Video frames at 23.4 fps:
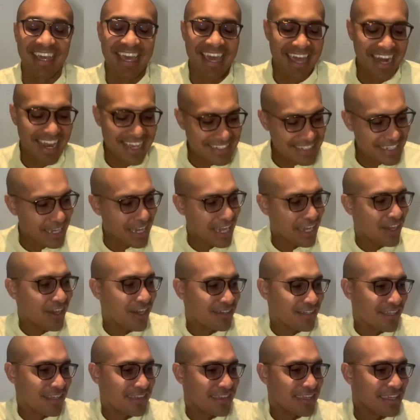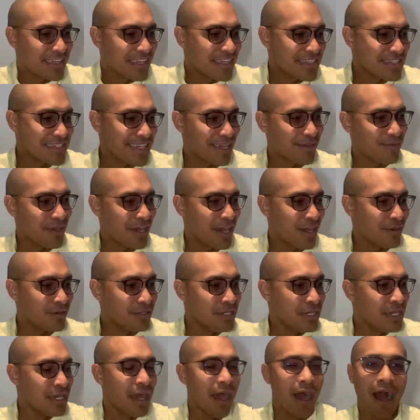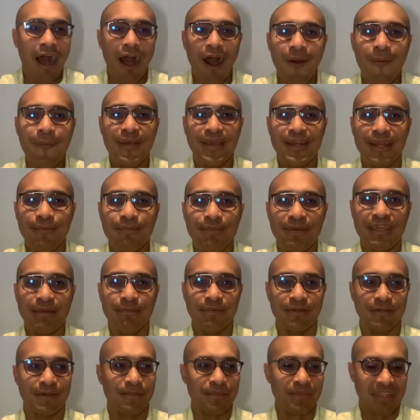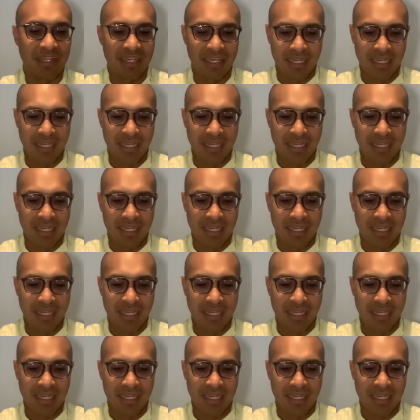And I said, I got to thinking, it's like, wow, how many people,